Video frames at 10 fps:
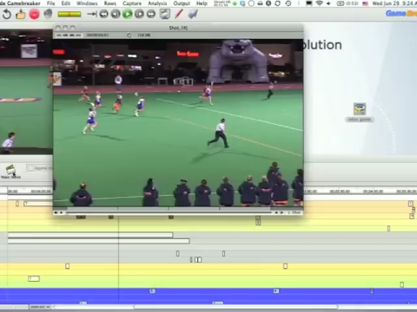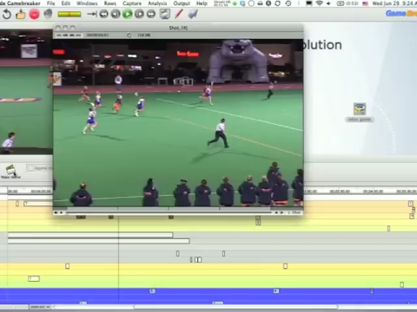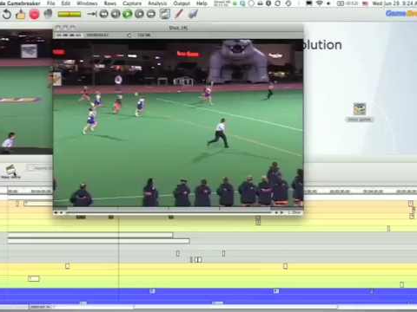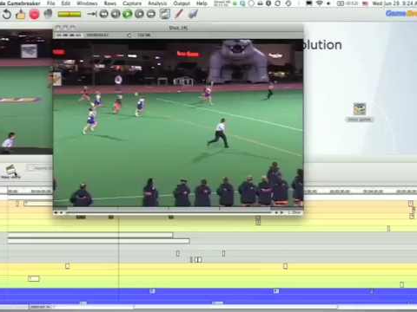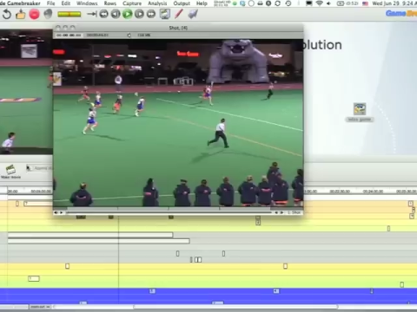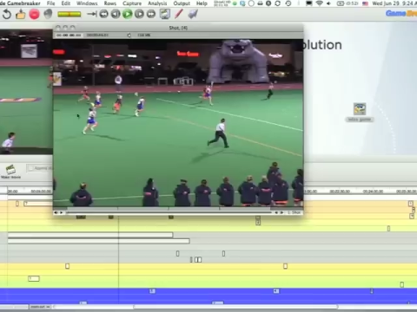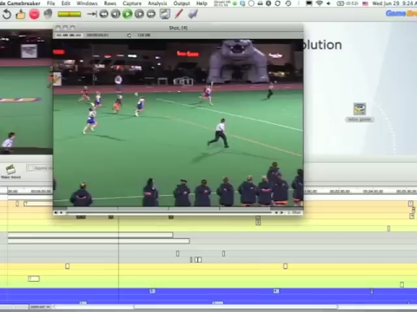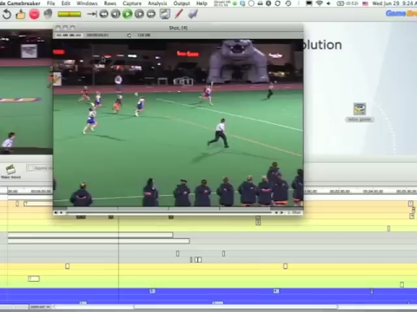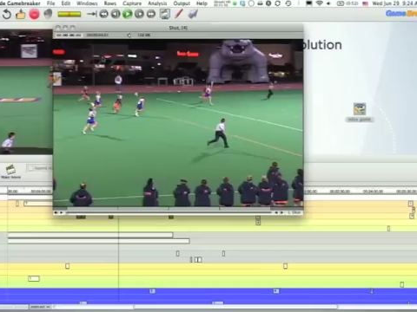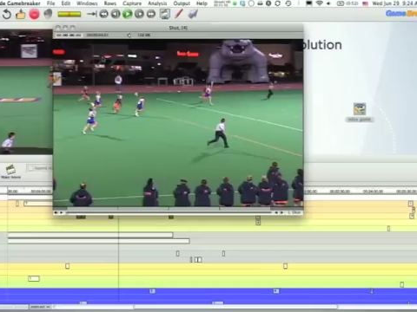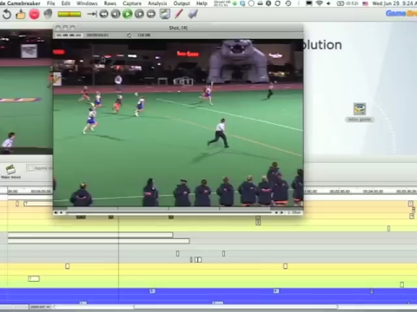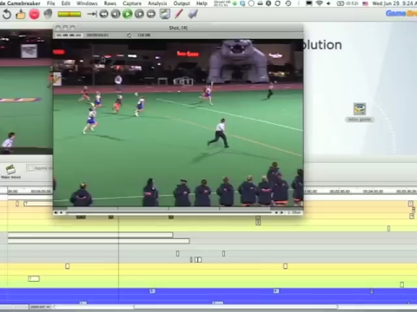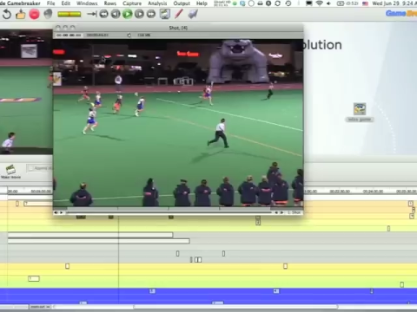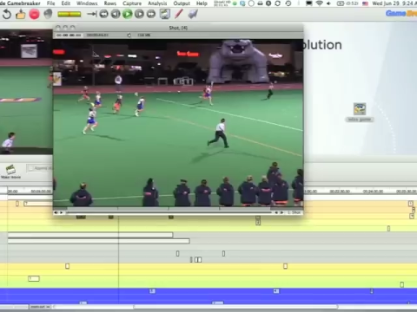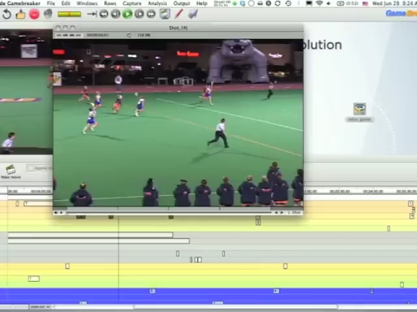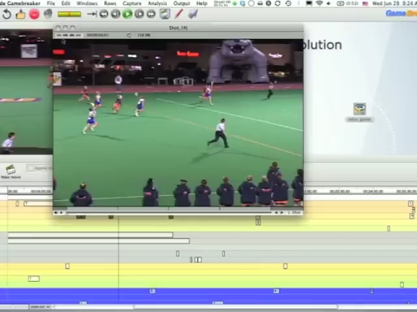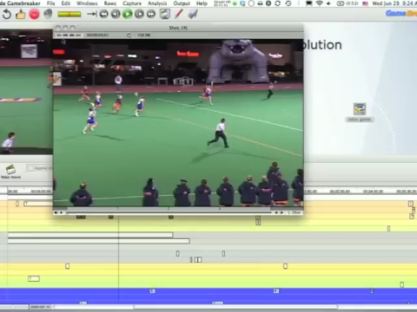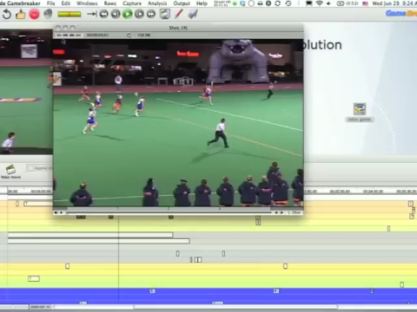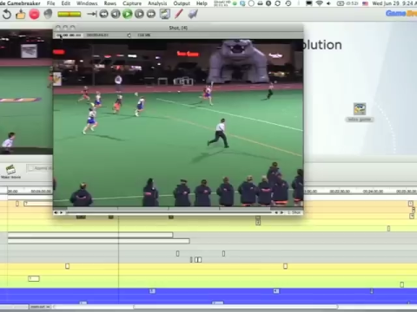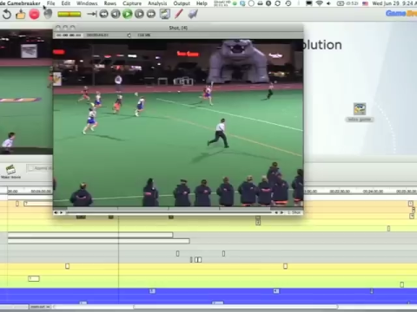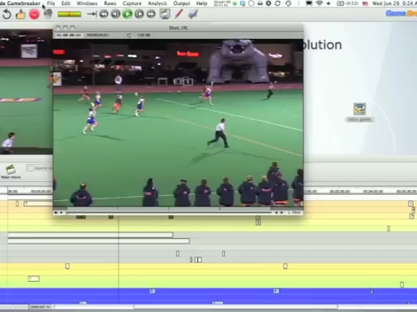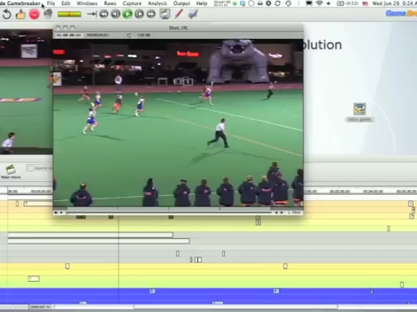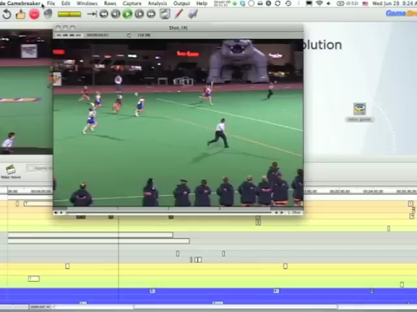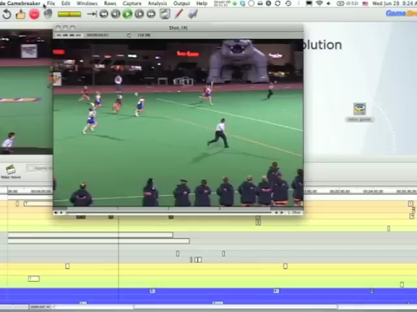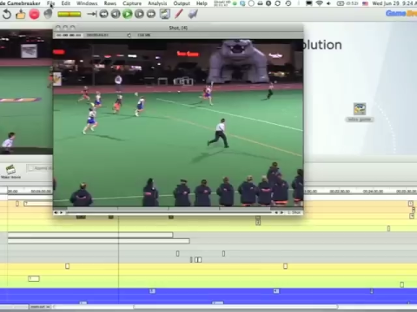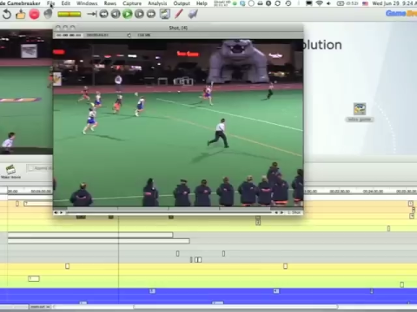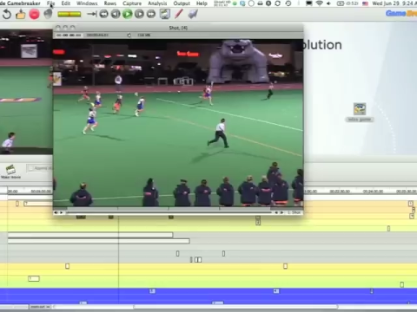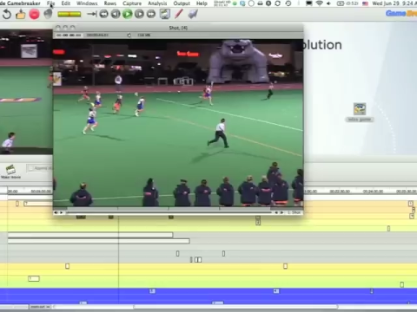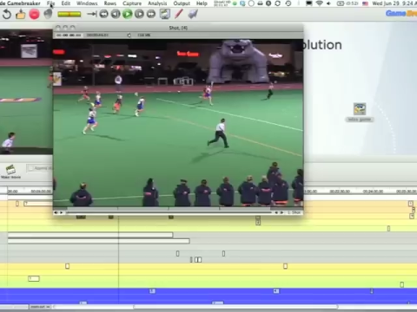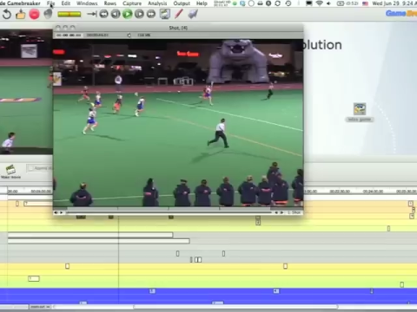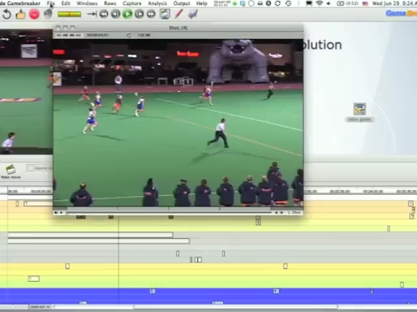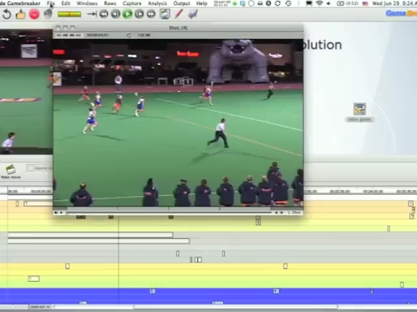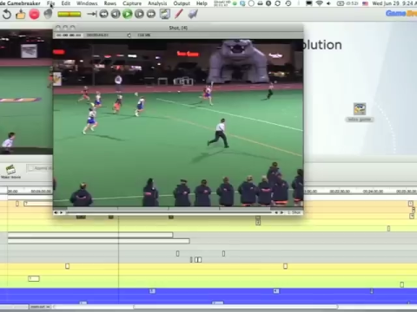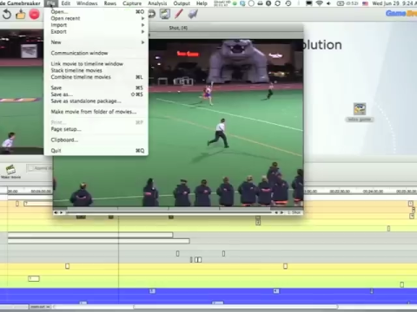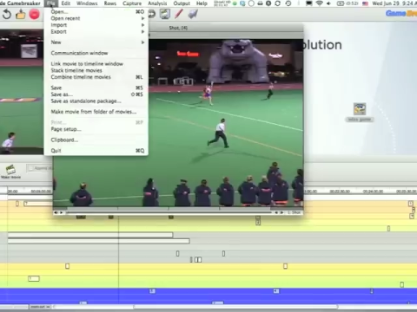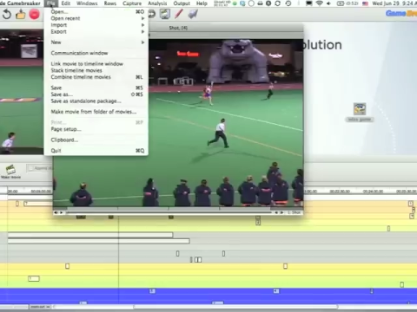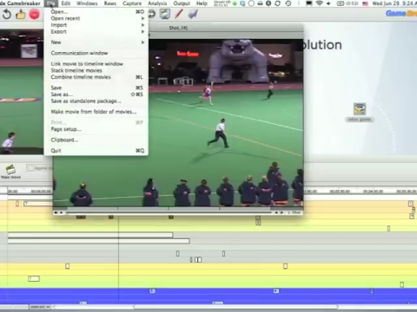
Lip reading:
(no speaker visible)